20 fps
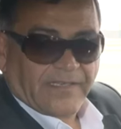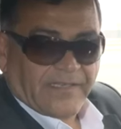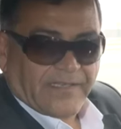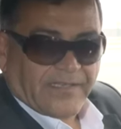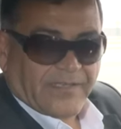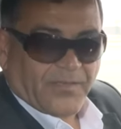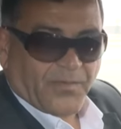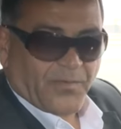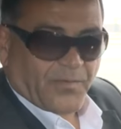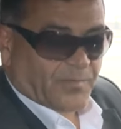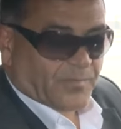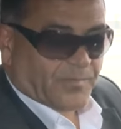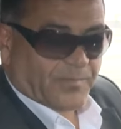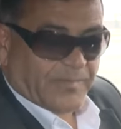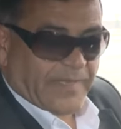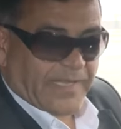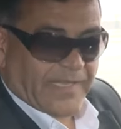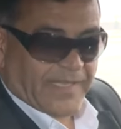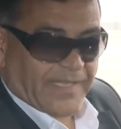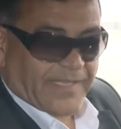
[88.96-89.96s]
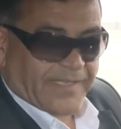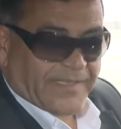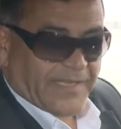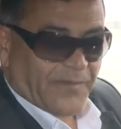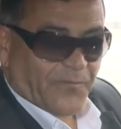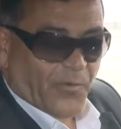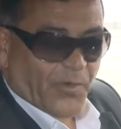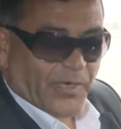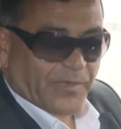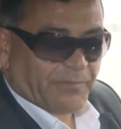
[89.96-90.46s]
So
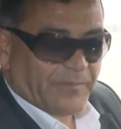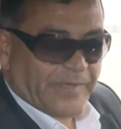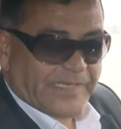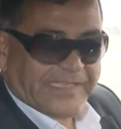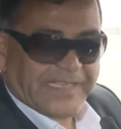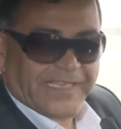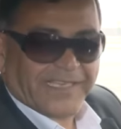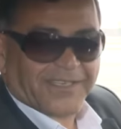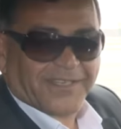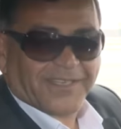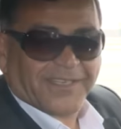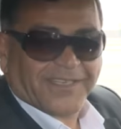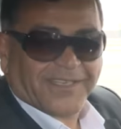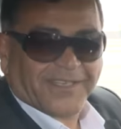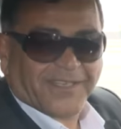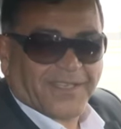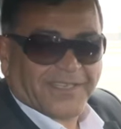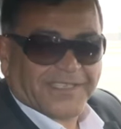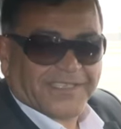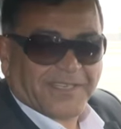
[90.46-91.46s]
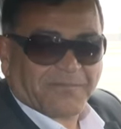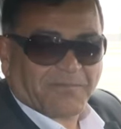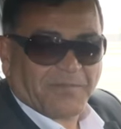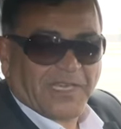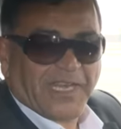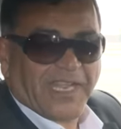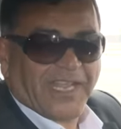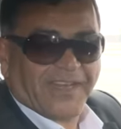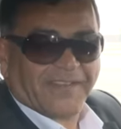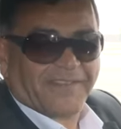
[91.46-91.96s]
the word missing doesn't
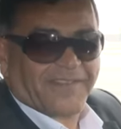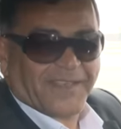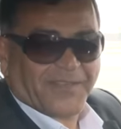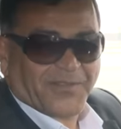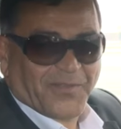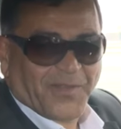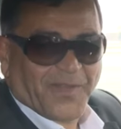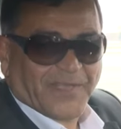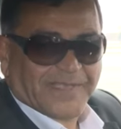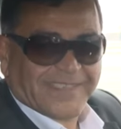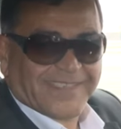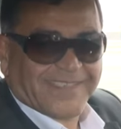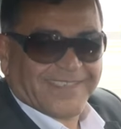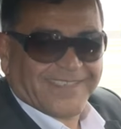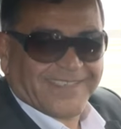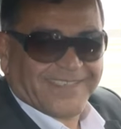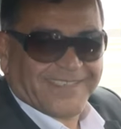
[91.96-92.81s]
mean anything to us.